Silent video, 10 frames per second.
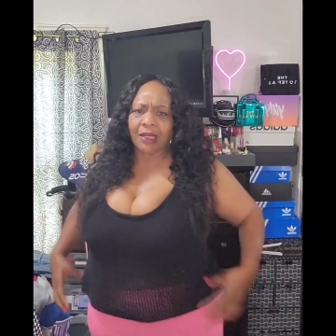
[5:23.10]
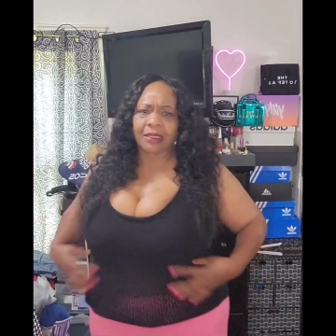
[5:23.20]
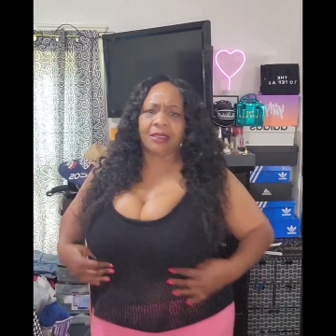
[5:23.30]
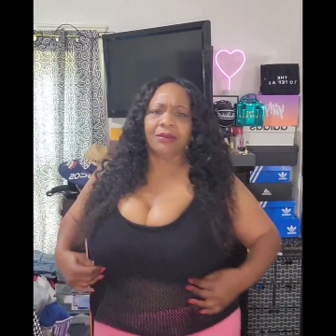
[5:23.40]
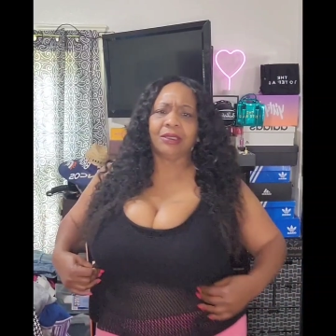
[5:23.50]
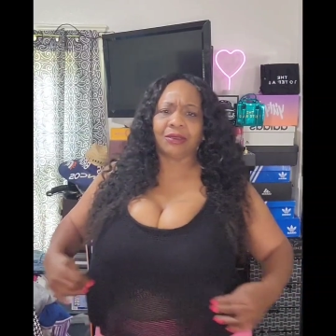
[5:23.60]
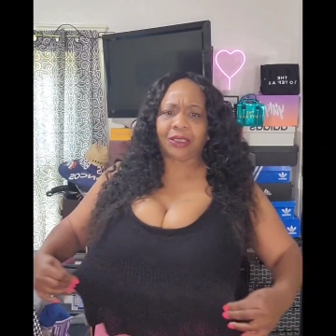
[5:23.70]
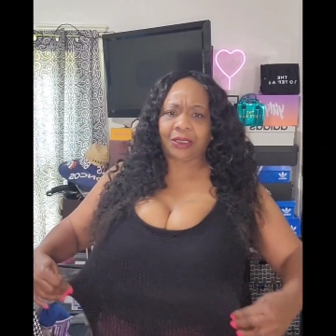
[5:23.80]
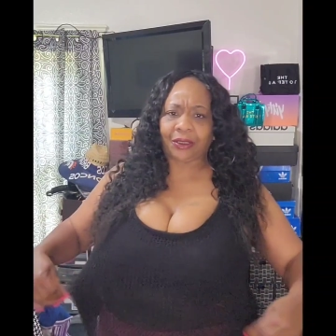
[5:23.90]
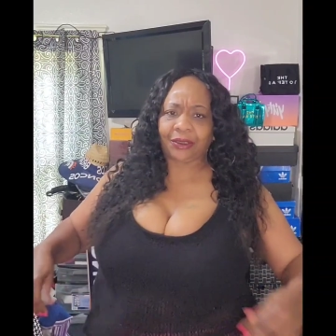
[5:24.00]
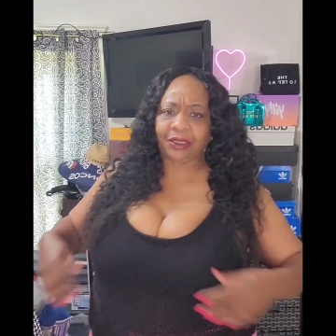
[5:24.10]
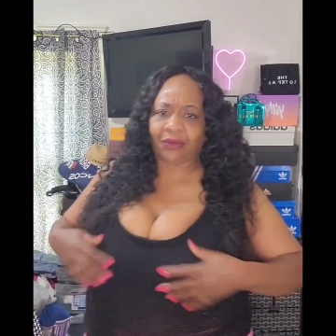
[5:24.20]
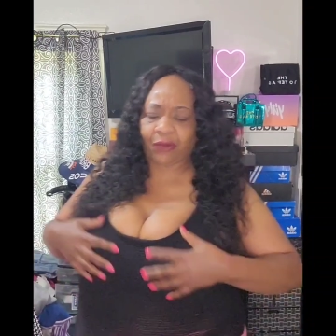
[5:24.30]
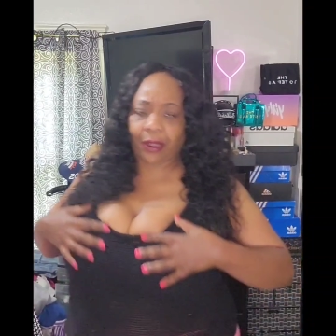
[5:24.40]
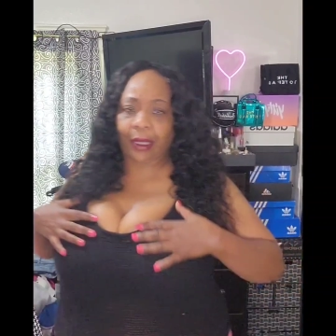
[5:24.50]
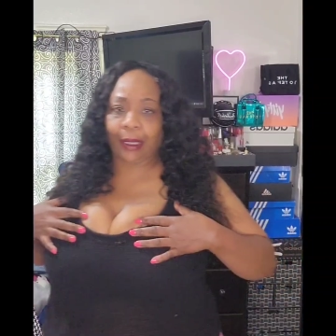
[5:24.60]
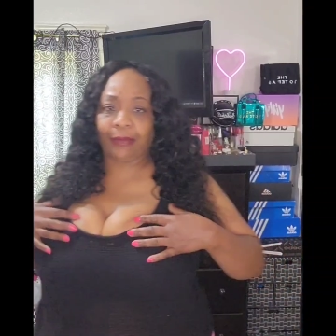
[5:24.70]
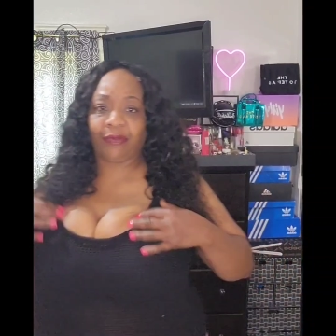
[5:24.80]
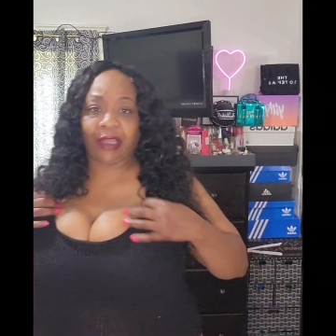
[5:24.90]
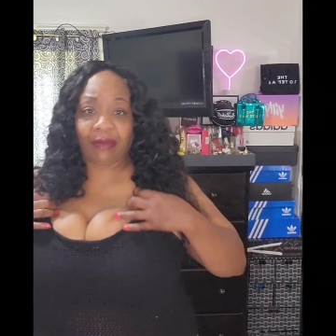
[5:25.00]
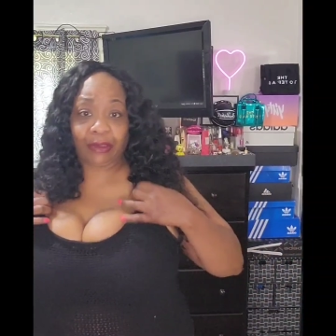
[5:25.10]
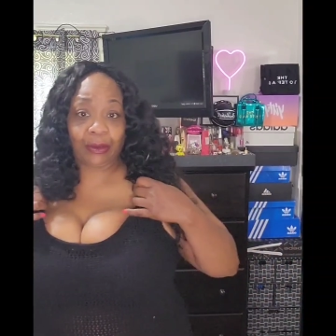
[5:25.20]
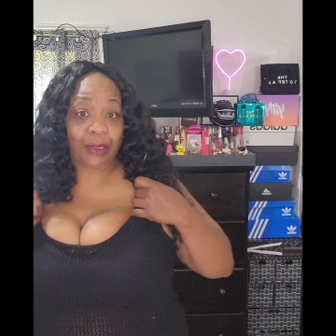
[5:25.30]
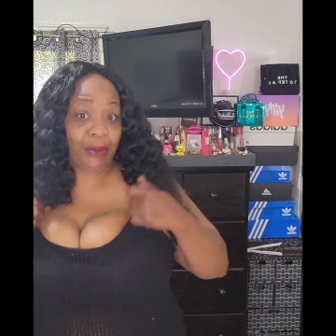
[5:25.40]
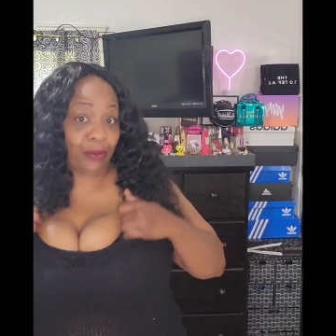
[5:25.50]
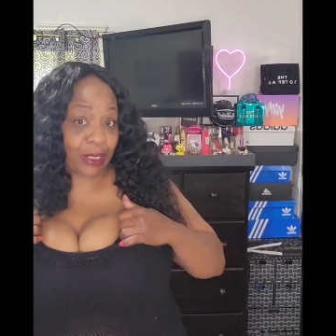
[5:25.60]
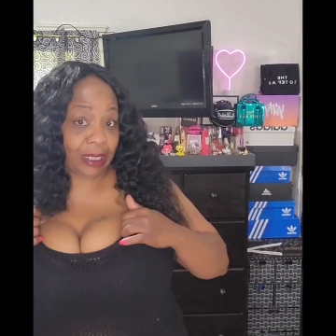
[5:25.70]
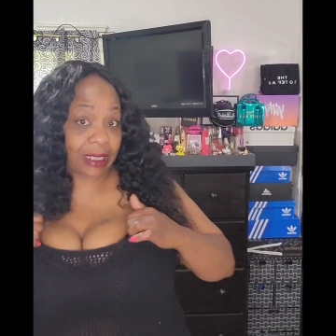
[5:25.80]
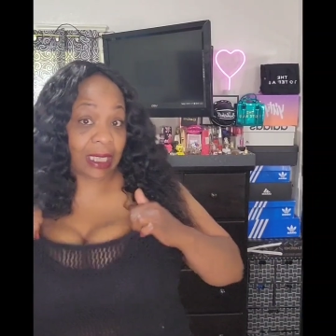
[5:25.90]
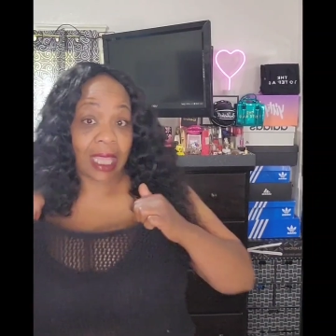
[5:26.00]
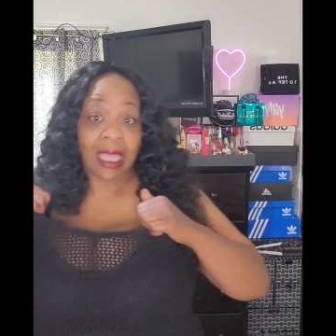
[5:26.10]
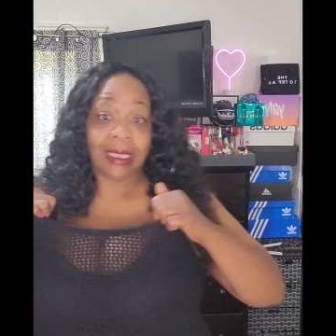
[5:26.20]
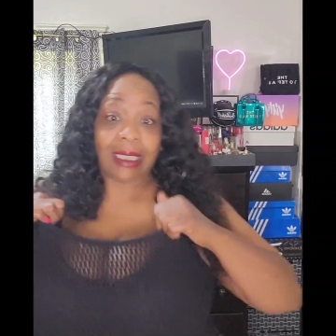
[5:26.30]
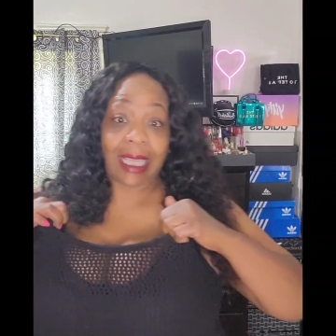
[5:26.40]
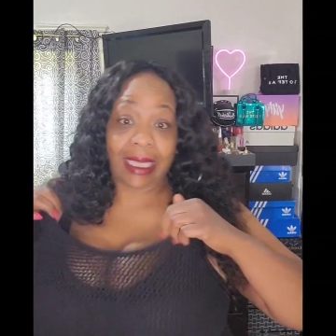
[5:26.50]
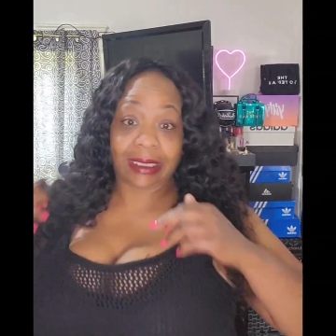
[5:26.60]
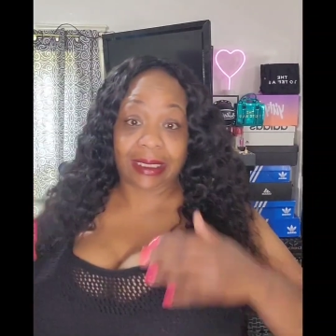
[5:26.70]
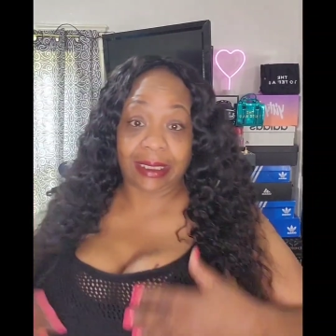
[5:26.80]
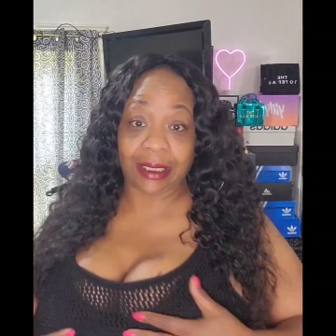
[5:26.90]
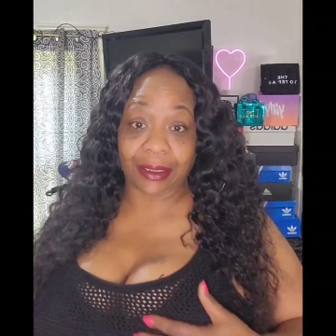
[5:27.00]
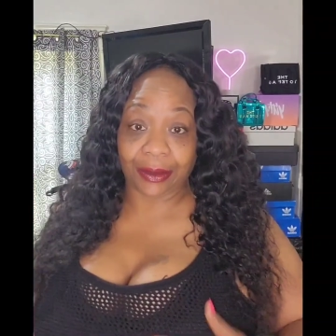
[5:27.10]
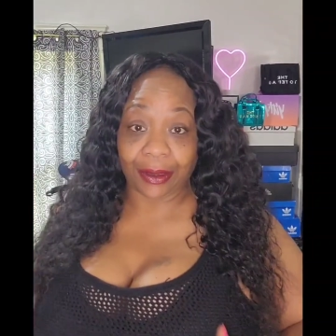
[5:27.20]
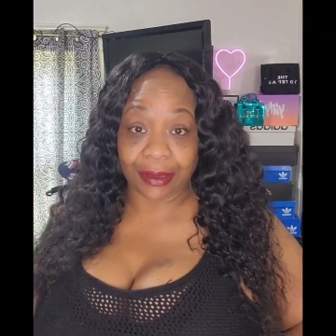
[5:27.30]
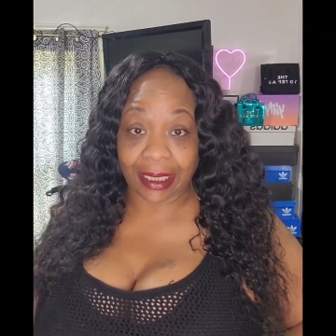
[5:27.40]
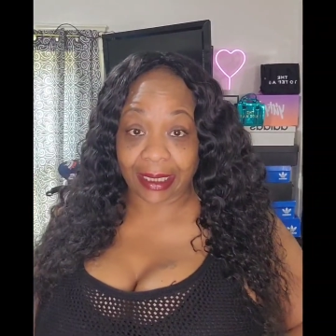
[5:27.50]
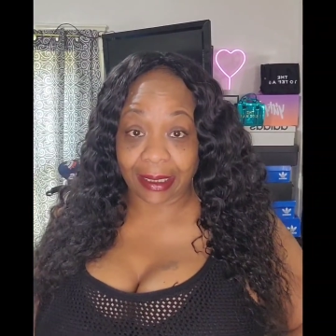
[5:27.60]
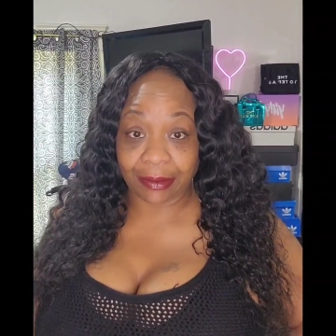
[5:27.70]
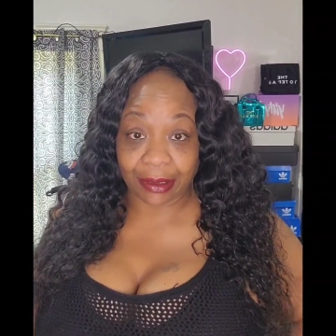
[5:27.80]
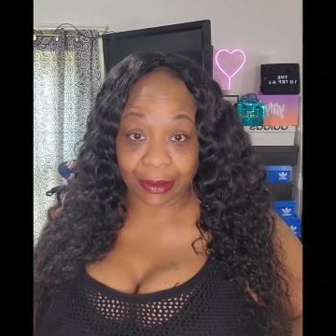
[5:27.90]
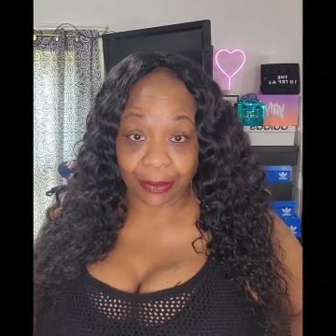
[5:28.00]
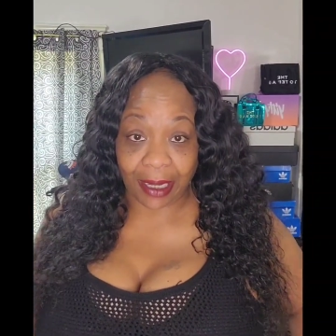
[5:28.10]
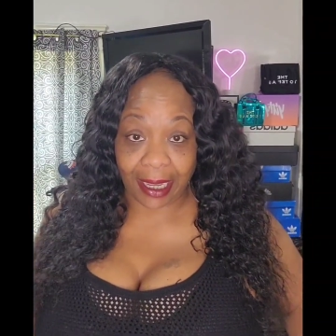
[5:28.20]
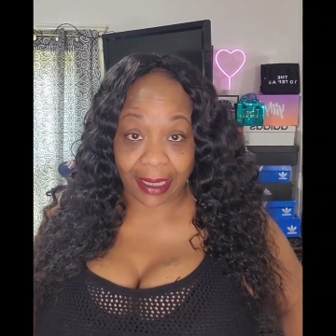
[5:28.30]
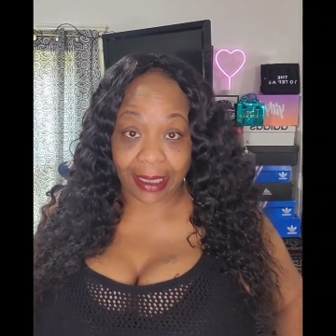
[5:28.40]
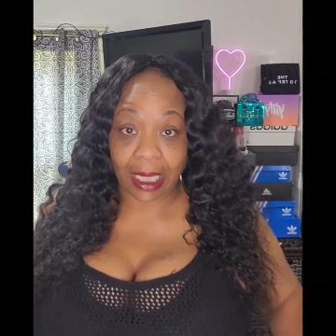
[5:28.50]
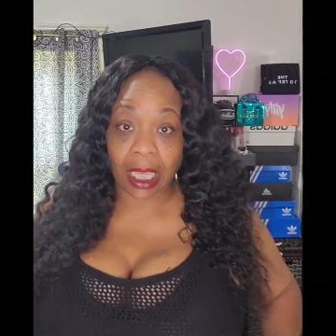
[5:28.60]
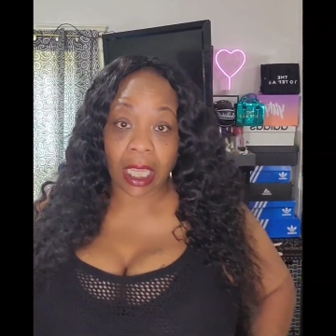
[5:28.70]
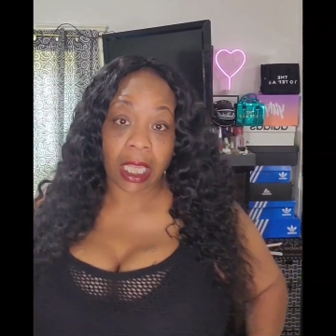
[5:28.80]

My cute little shirt is from Forever 21 last year on a clearance rack.